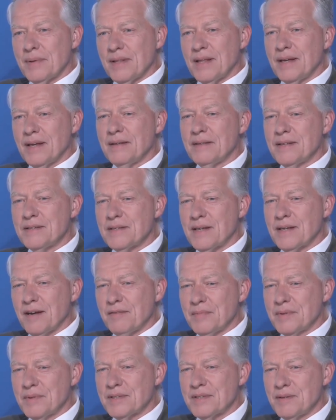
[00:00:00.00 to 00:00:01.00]
but this
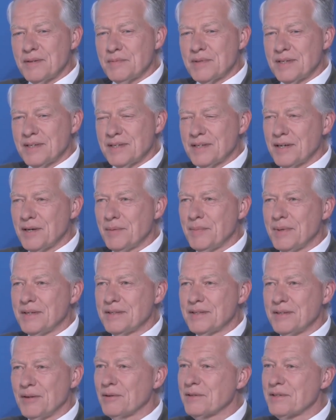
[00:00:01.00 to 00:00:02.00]
government seems
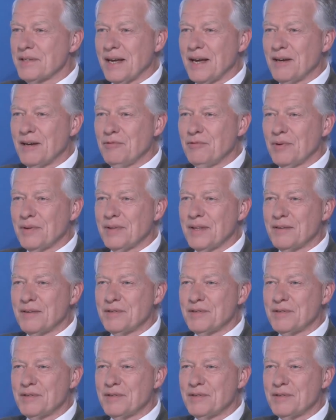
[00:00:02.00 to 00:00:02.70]
determined not to have one.